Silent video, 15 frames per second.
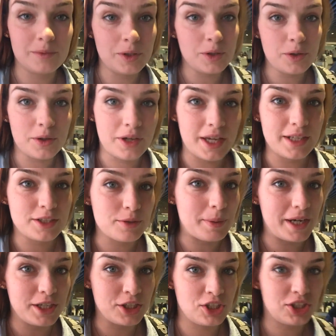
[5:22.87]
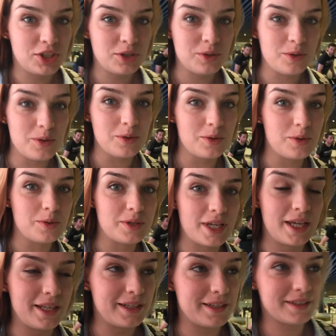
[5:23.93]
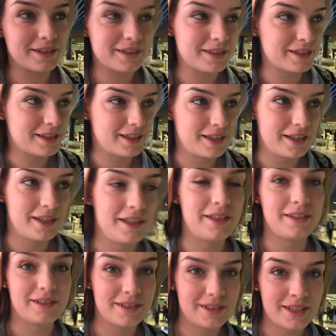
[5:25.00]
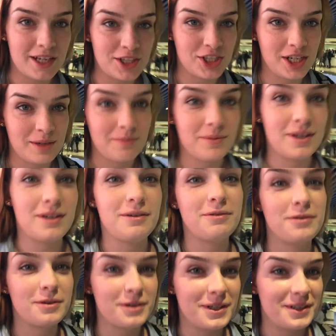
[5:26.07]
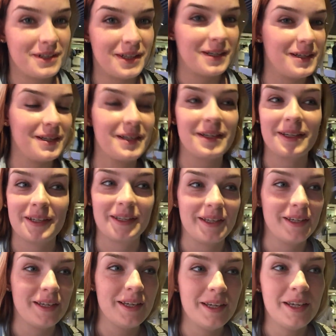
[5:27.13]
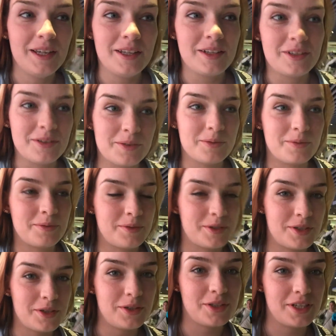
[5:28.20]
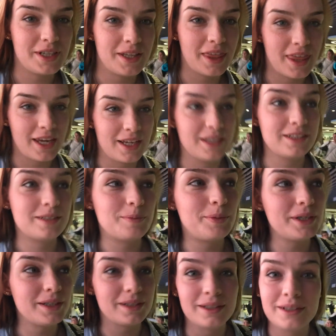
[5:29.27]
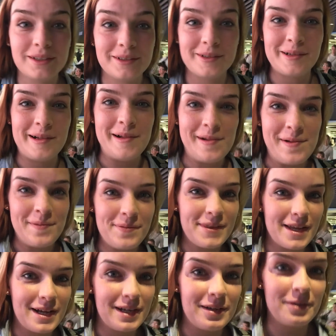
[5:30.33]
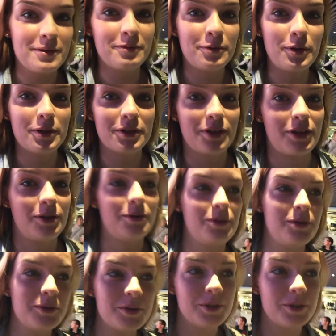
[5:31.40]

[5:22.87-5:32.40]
look into my shoes and like touching me for like searching things, but now I walk through